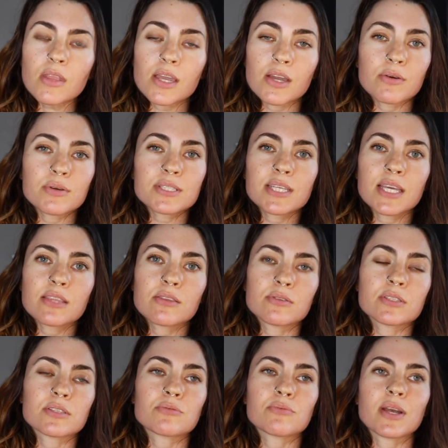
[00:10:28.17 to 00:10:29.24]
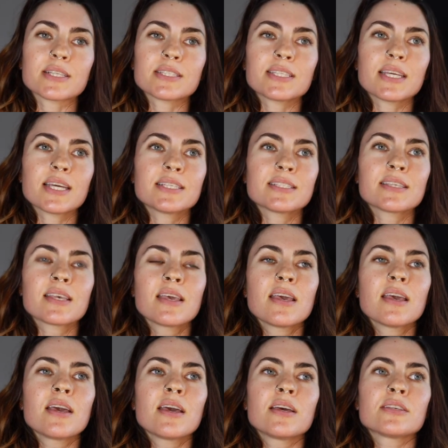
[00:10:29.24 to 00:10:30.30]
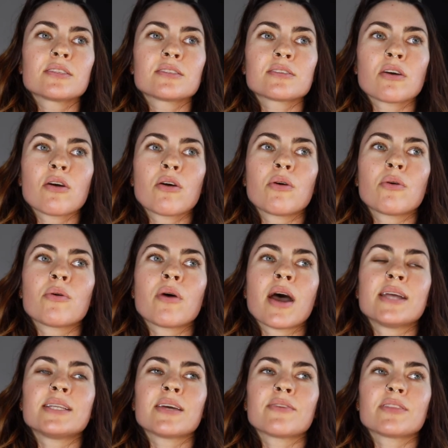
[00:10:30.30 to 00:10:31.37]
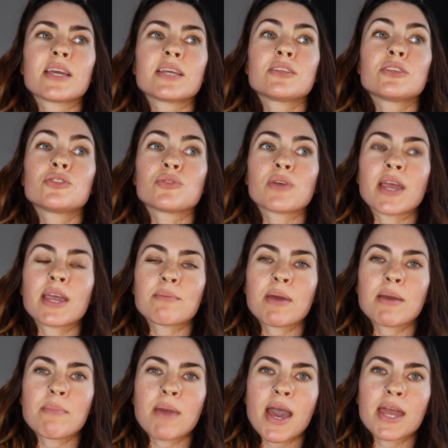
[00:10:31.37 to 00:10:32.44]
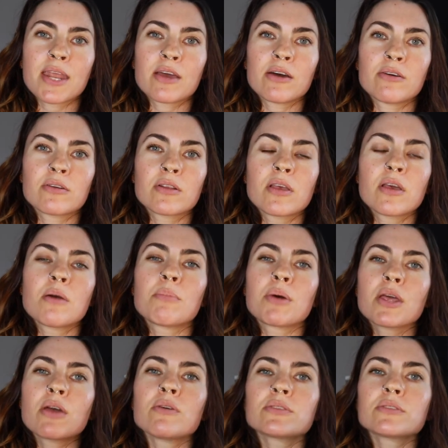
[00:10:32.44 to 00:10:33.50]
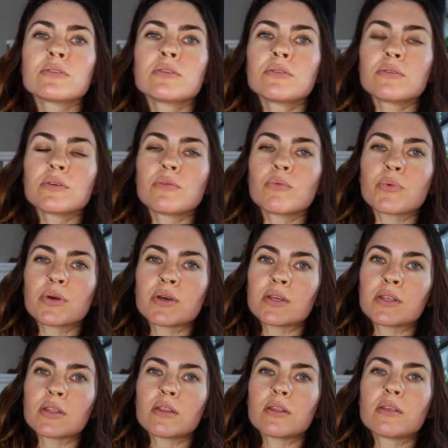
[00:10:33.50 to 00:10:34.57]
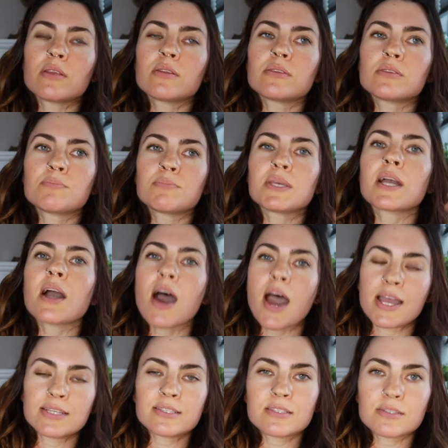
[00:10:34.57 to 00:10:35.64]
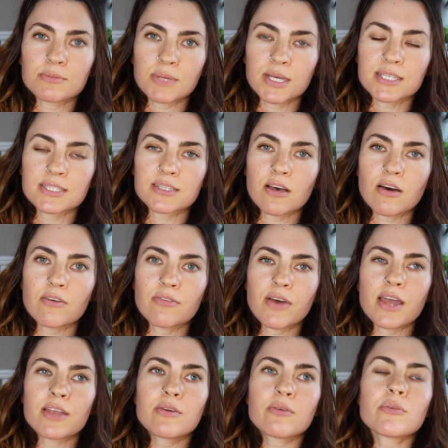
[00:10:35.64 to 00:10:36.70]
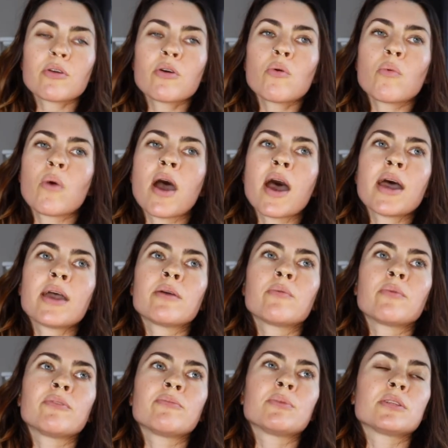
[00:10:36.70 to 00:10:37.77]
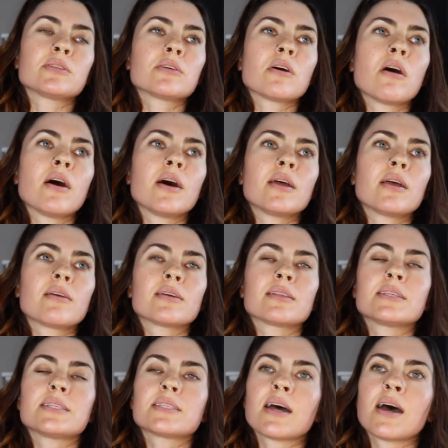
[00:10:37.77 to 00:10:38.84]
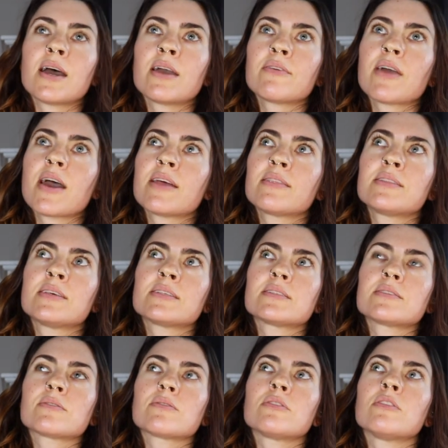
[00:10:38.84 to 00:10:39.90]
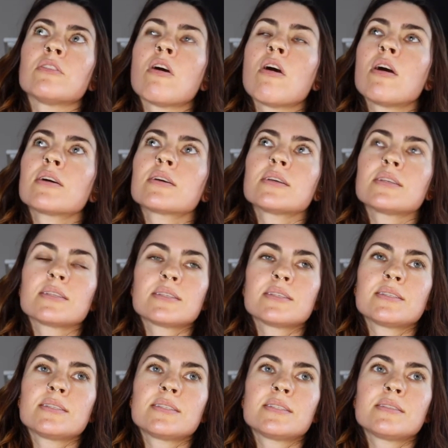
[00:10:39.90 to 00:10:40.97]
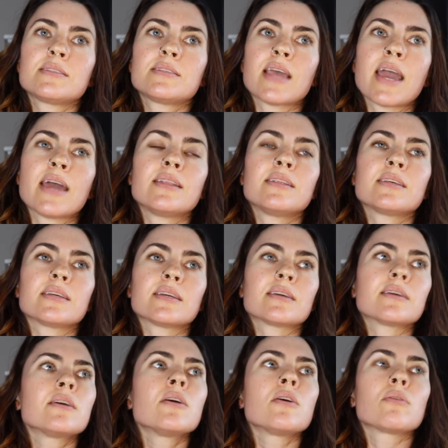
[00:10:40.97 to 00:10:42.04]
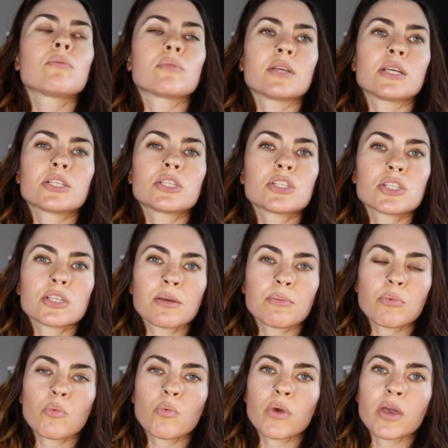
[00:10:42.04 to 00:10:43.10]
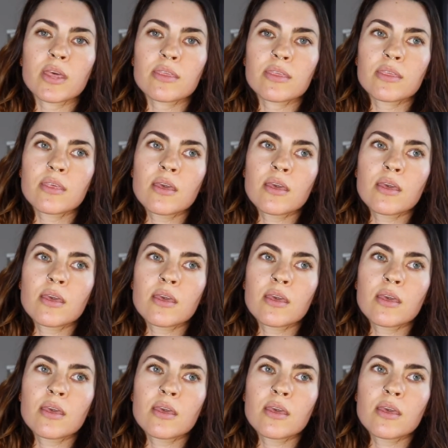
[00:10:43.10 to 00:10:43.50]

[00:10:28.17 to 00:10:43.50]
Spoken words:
I always take those as rest days. So I definitely had to drag my mat out, but I also would be kind to myself. I don't know why we've been taught, or at least I've had this long standing relationship with